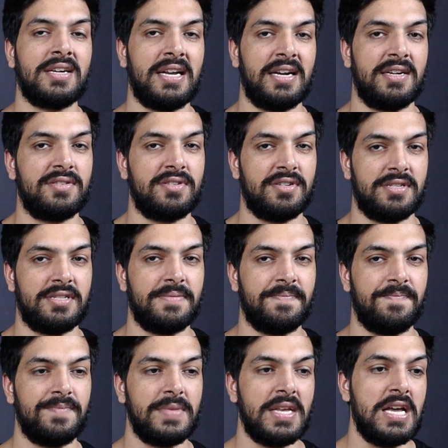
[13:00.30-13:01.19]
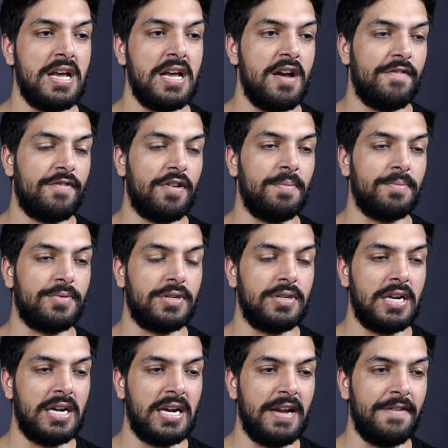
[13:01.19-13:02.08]
characters.
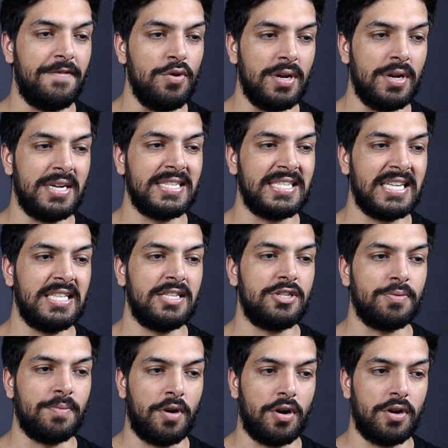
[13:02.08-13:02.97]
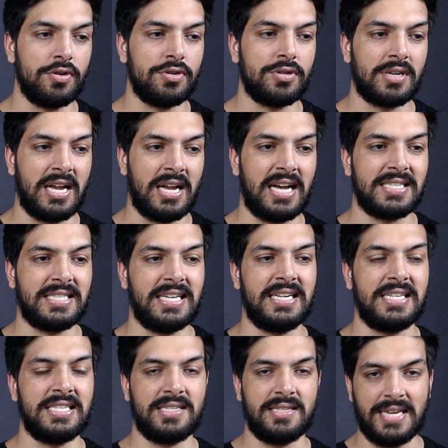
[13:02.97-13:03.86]
If you understand tomorrow's class,
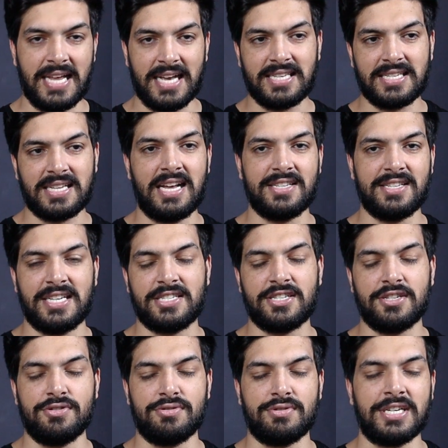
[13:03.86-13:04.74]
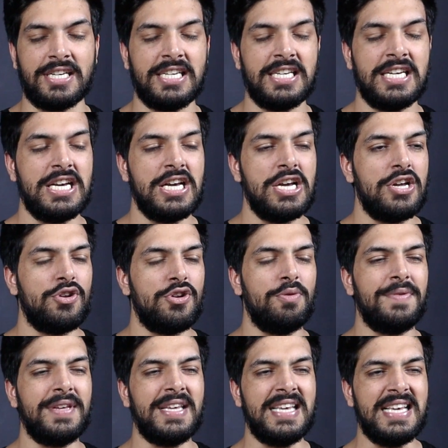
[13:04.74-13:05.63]
that is next class, session 3,
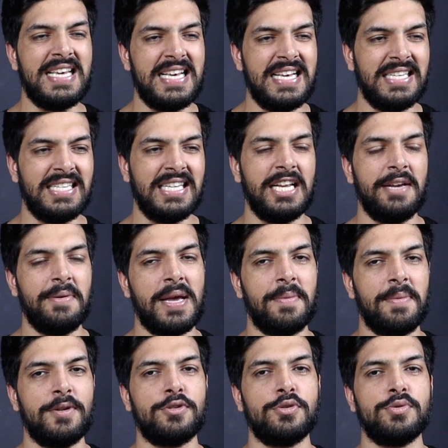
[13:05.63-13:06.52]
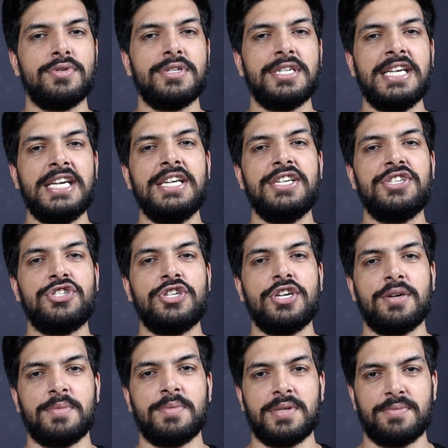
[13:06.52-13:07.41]
you'll be easily able to read
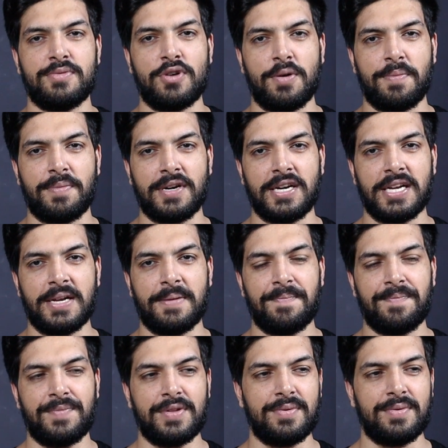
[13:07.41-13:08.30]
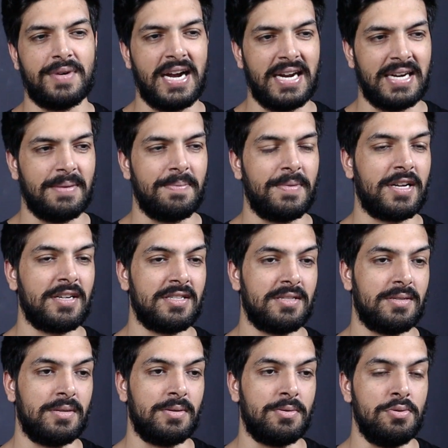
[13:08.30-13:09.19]
German properly, right?
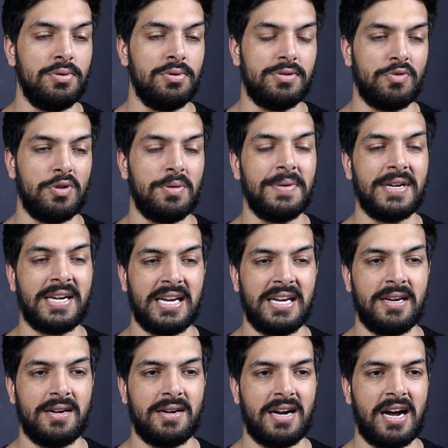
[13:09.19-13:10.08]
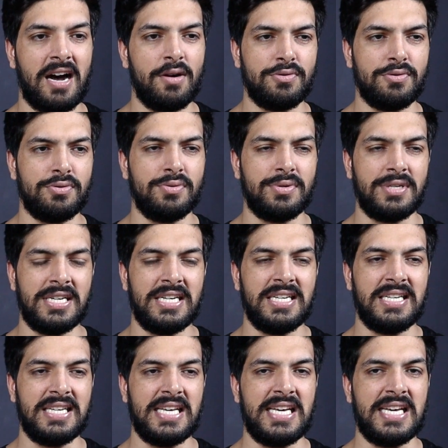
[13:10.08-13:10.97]
Because the rules will be clear how to
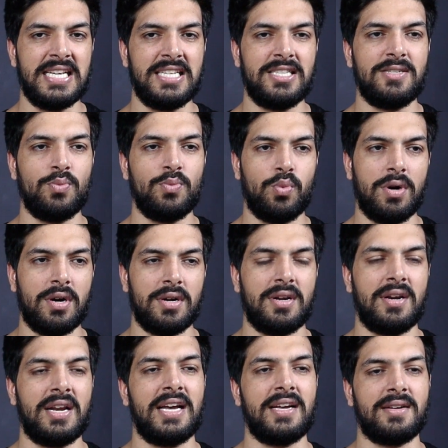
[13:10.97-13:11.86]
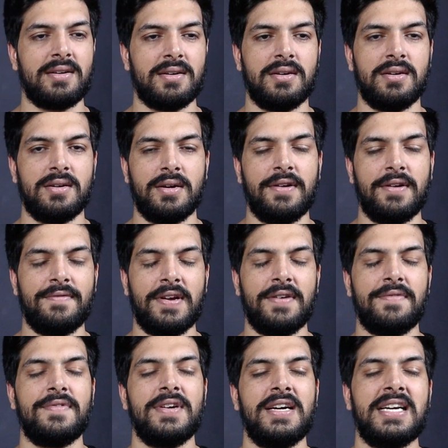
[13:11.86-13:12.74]
read each word. Like if
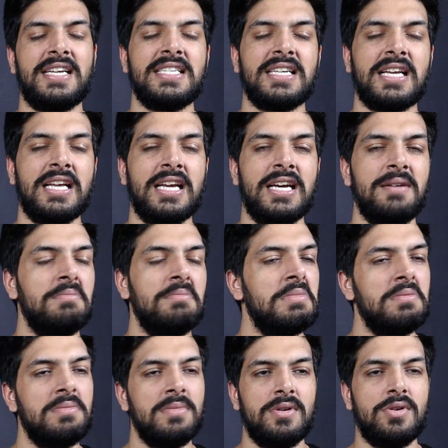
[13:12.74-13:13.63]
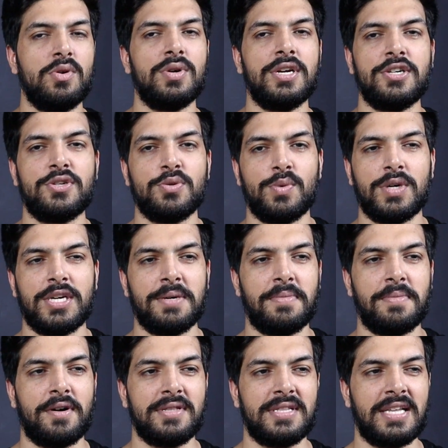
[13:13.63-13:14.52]
it is clear, no need to worry
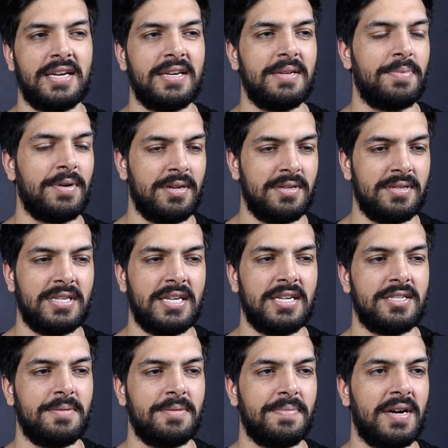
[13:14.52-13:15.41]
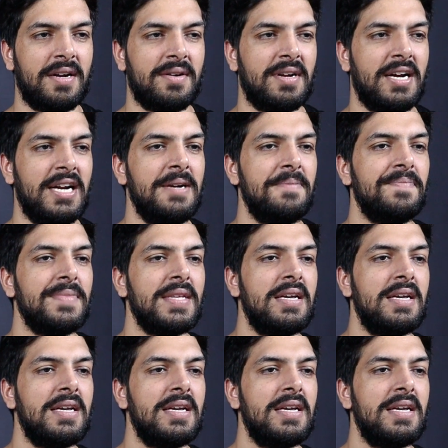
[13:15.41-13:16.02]
about them, pronunciation part, right?